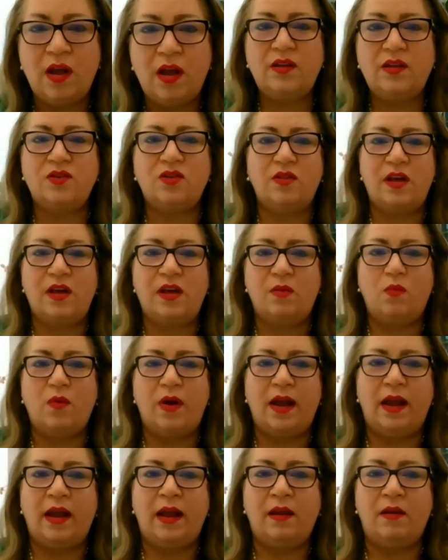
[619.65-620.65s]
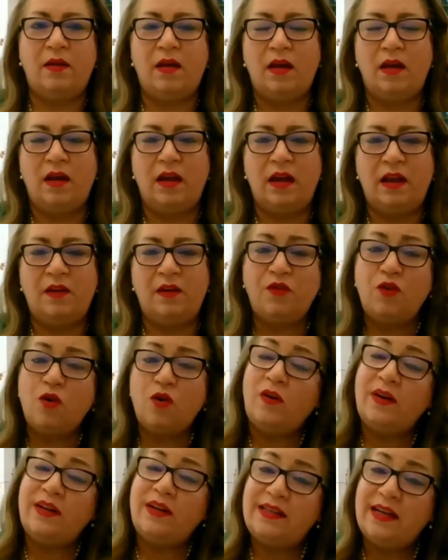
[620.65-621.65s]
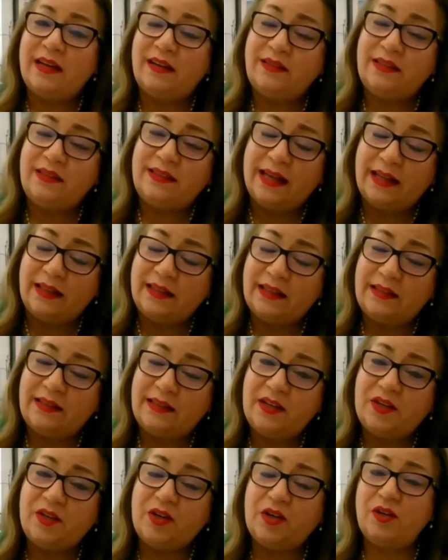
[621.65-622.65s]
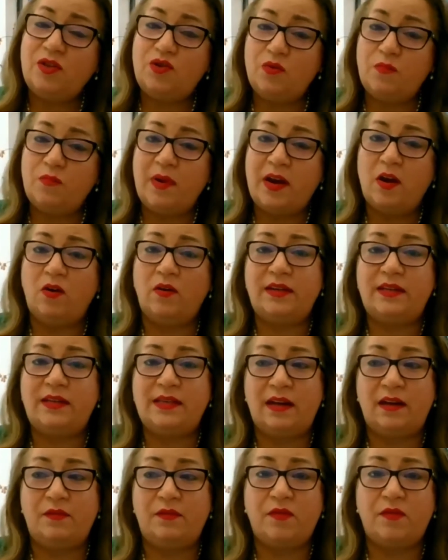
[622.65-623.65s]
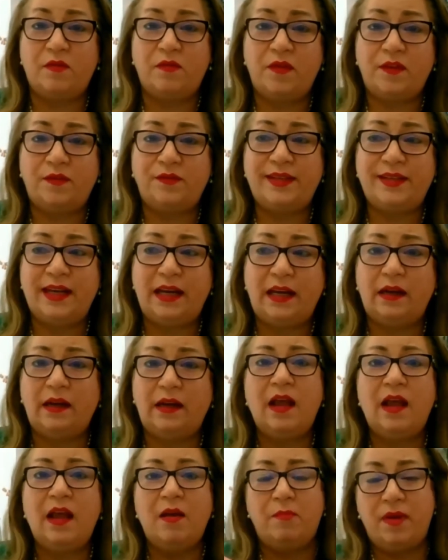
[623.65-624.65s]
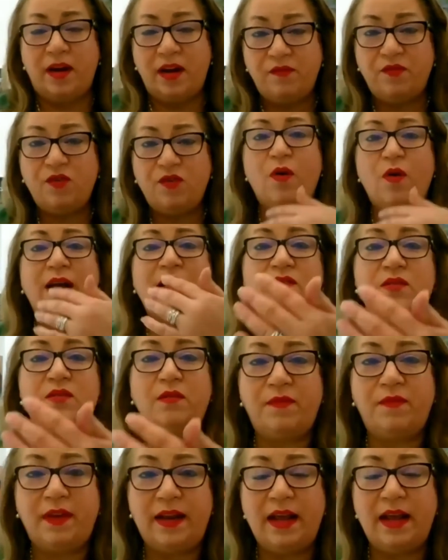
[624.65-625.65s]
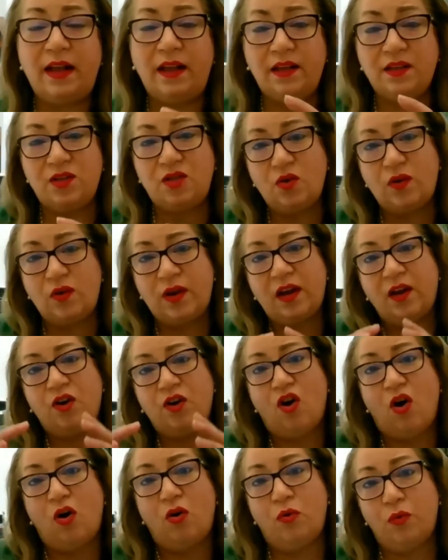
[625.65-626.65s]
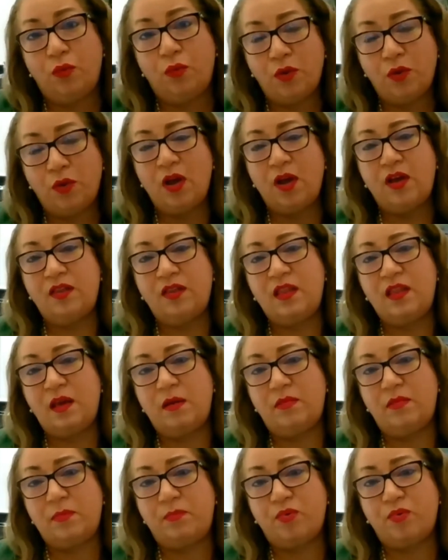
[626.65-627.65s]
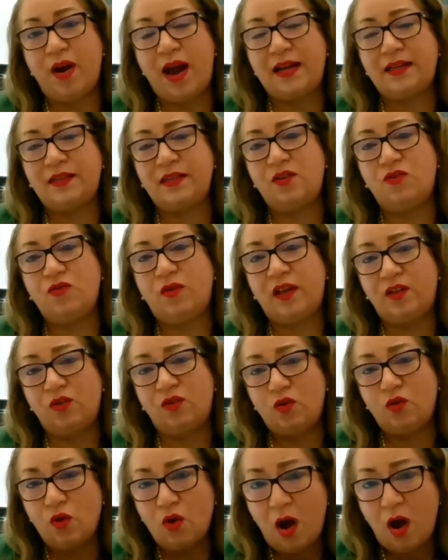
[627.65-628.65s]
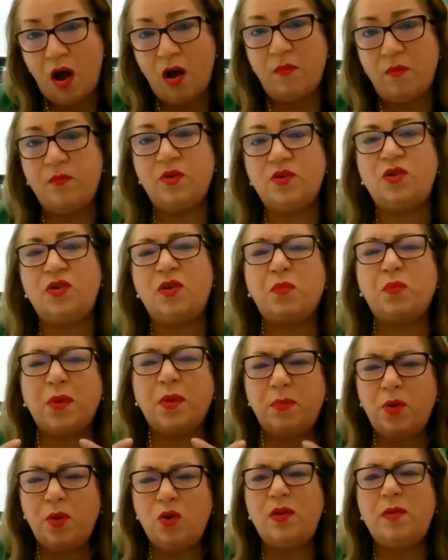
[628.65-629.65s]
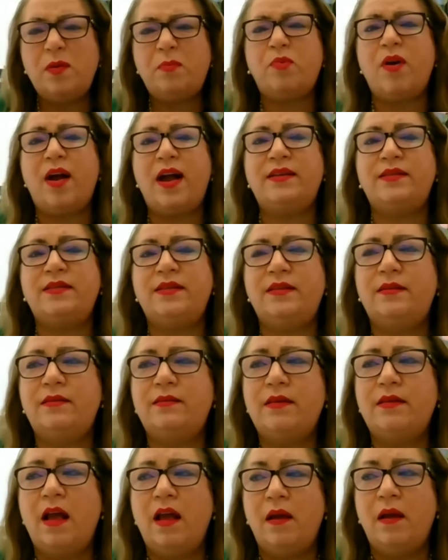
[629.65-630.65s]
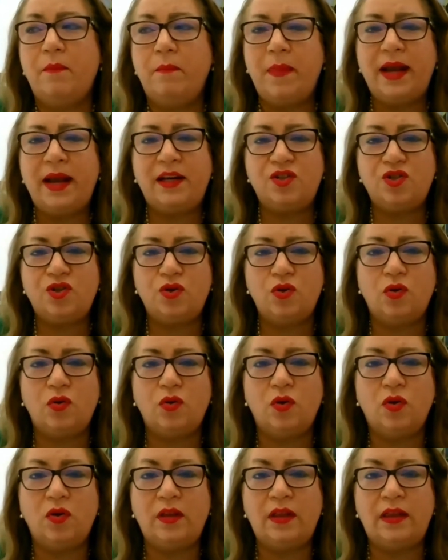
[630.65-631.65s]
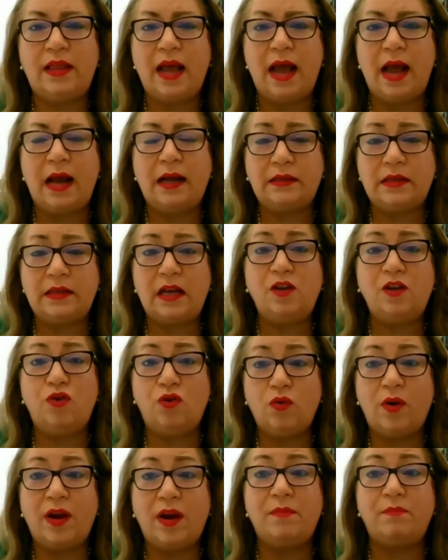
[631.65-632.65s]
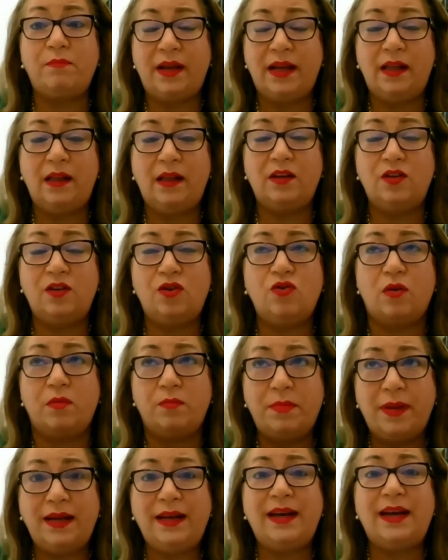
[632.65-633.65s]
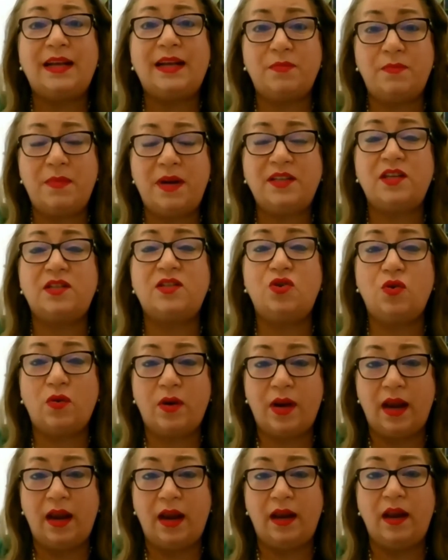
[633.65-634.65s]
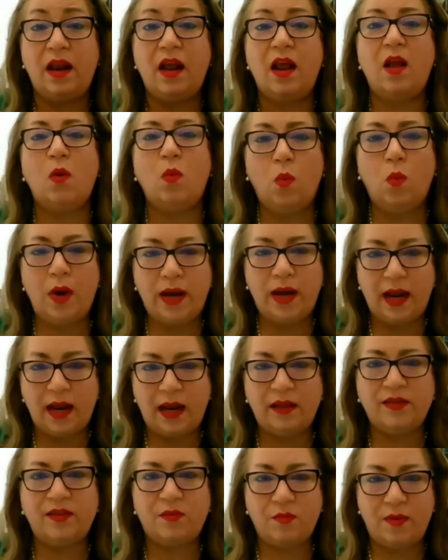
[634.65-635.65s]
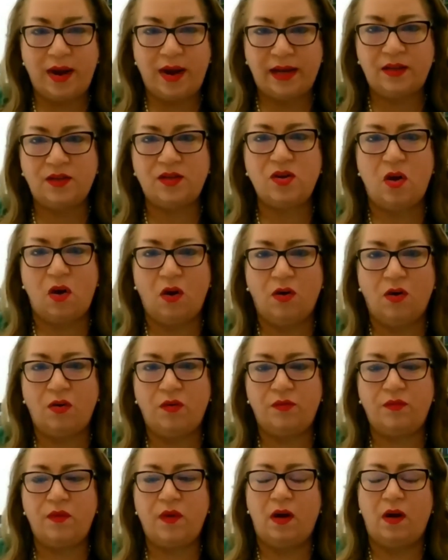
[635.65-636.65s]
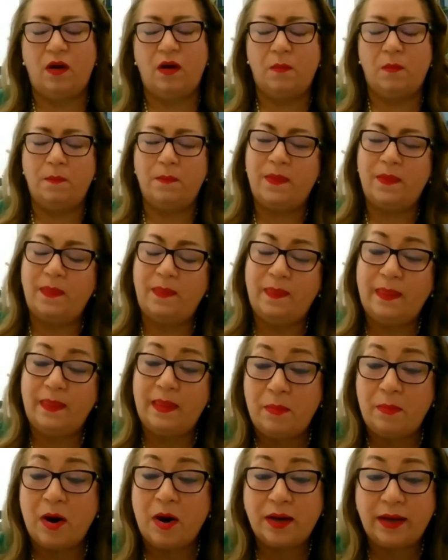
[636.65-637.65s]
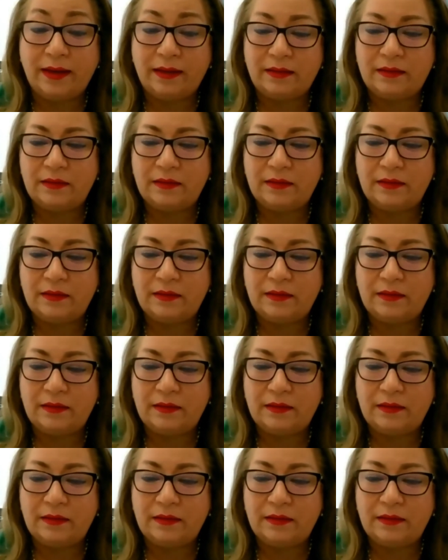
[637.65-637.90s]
So that way if you only sell the dinner, you may only sell it for 15, but if you add something else, you can grow the price and you can do combos. So review the pricings, make sure that you can build your billing as much as you can within the range of the market.